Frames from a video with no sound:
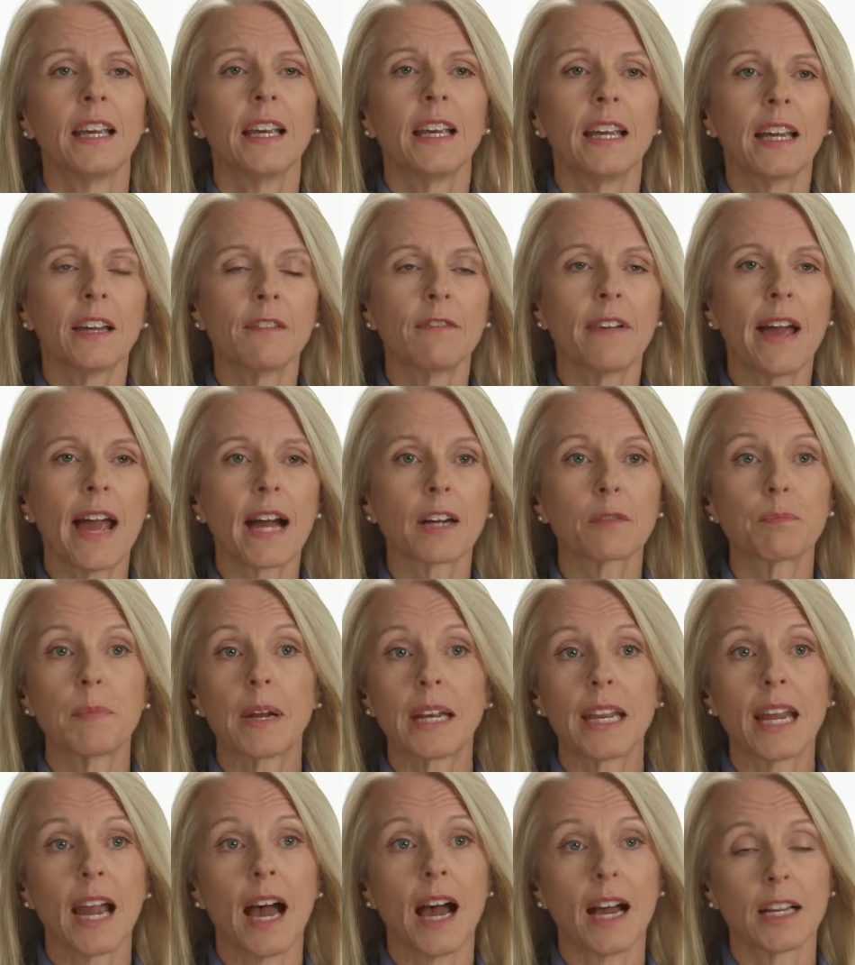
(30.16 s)
In fact,
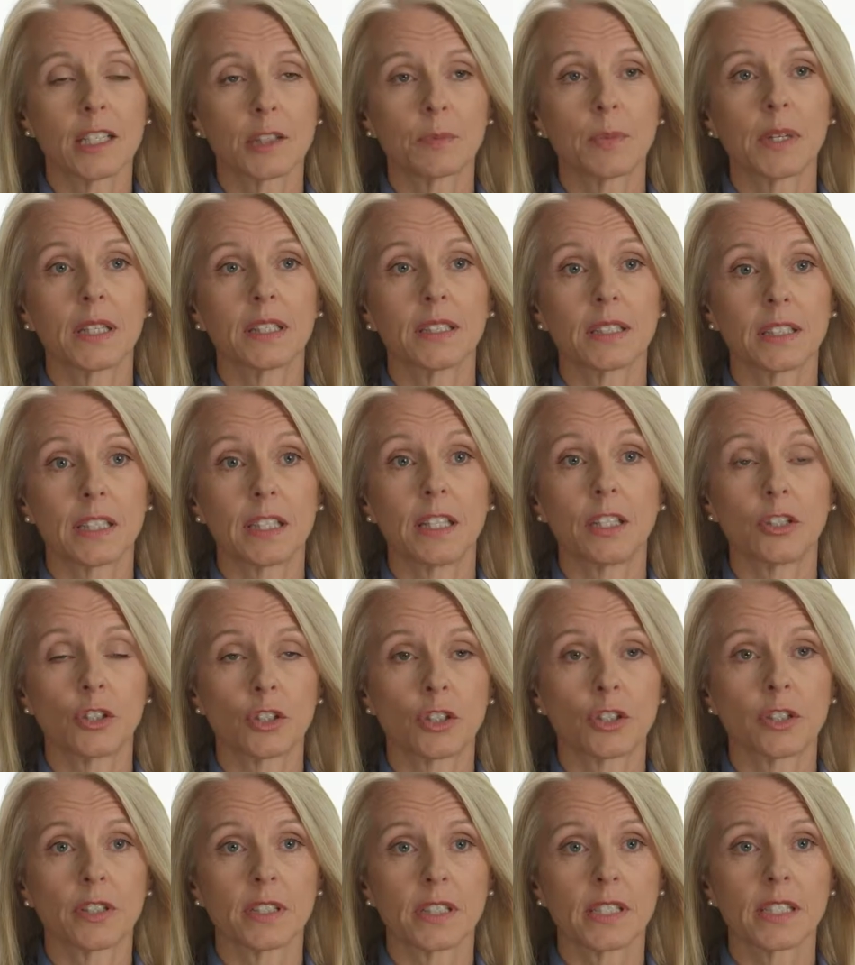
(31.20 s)
many hospitals and
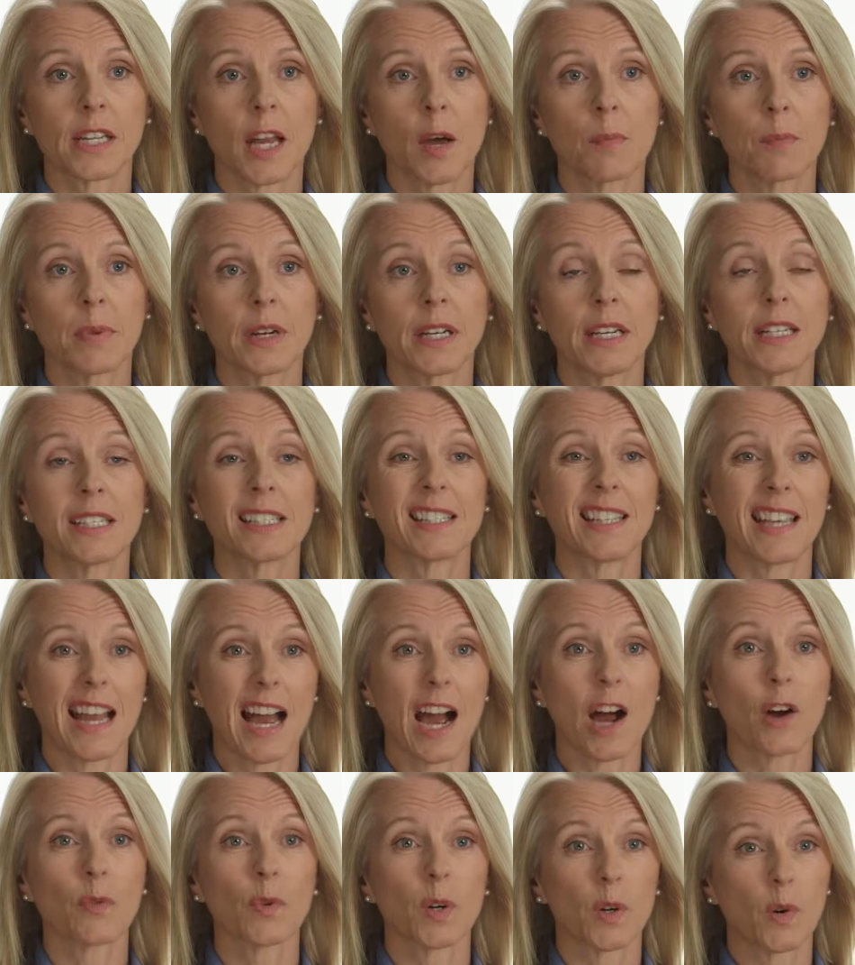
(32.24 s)
insurance companies
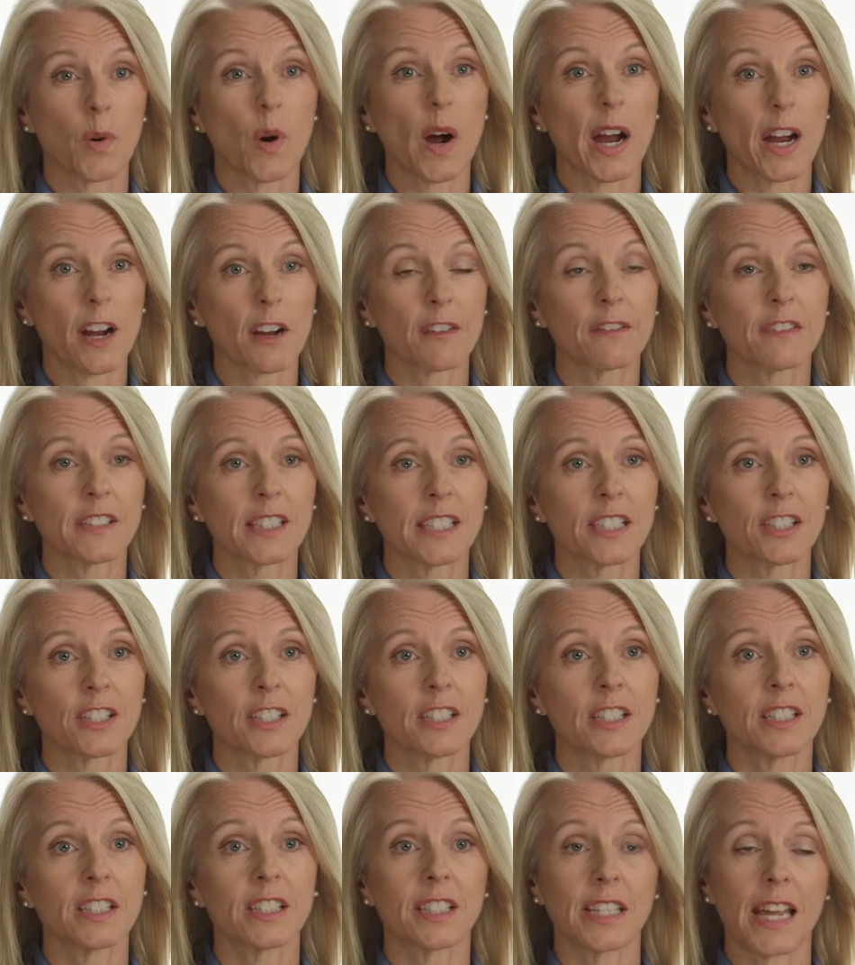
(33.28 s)
now require
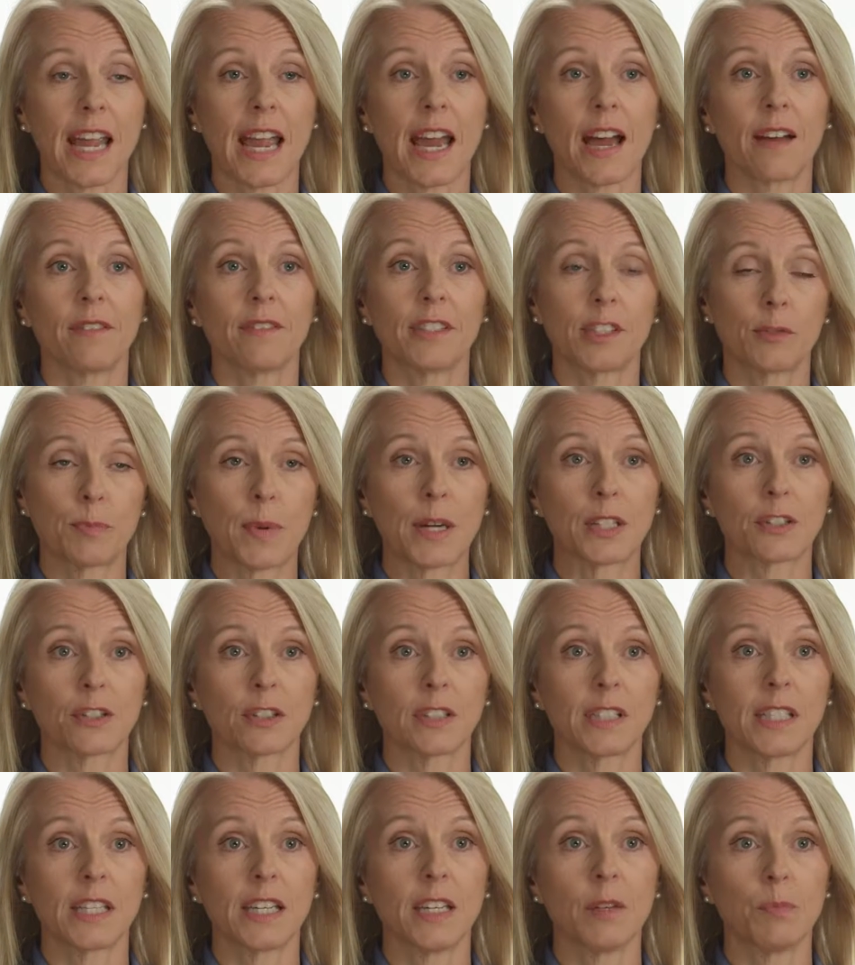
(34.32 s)
physicians to have
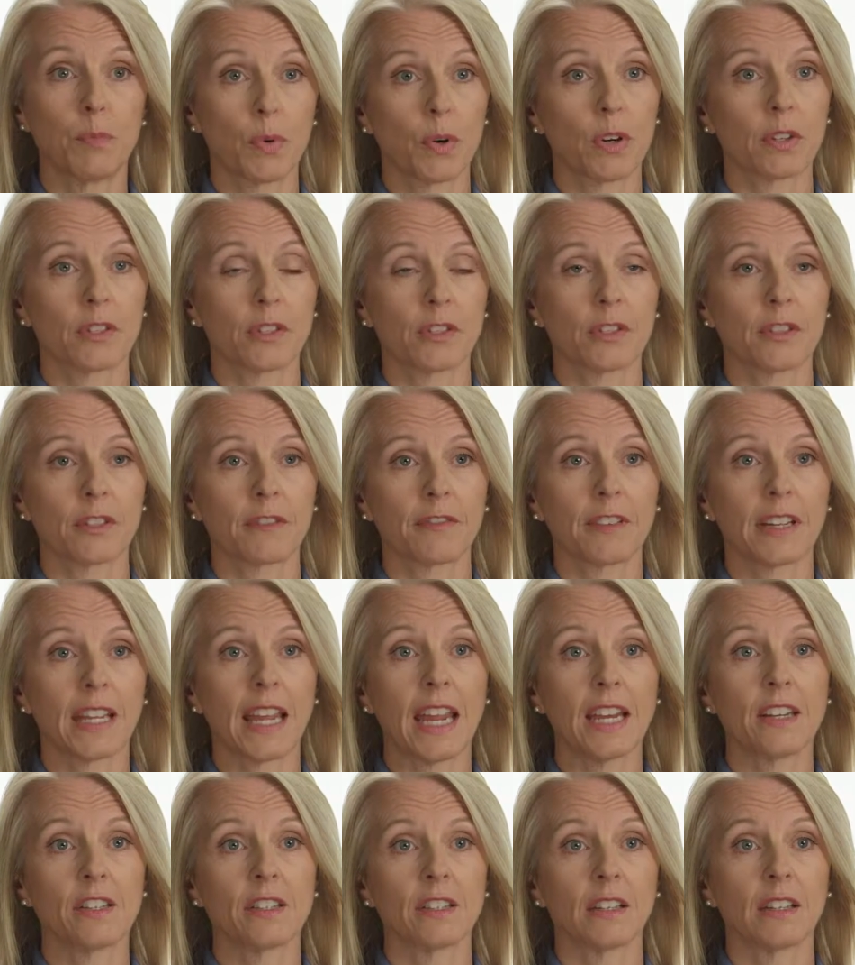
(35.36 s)
specialty board
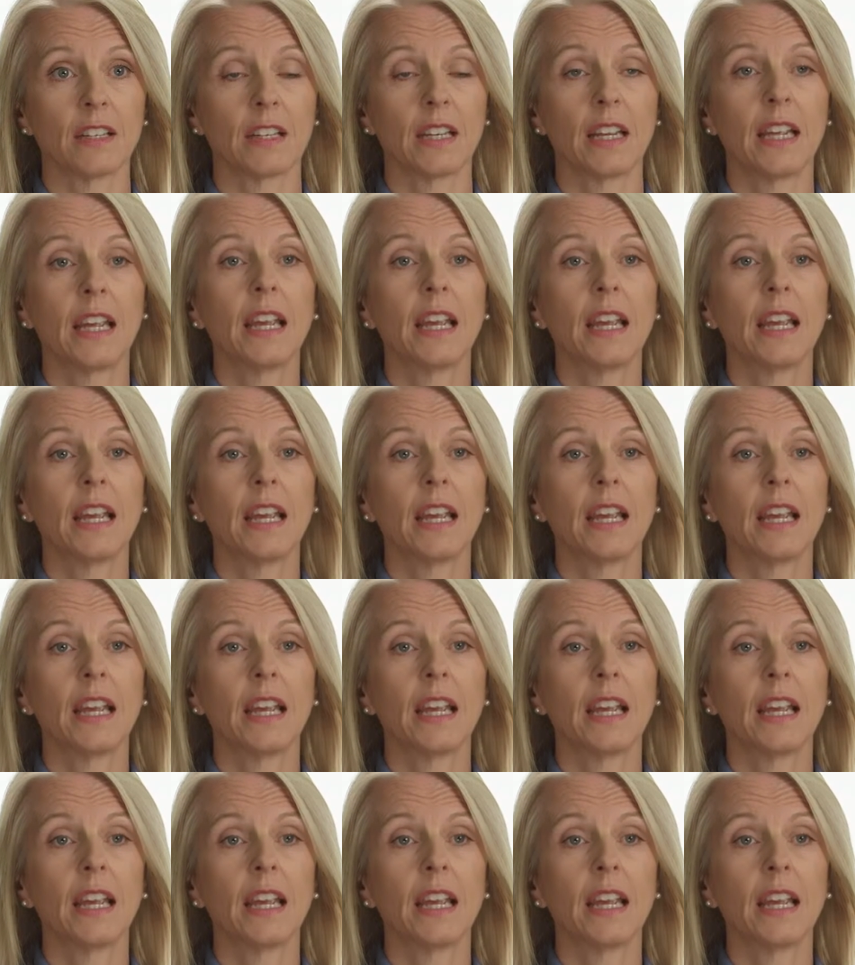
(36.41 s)
certification,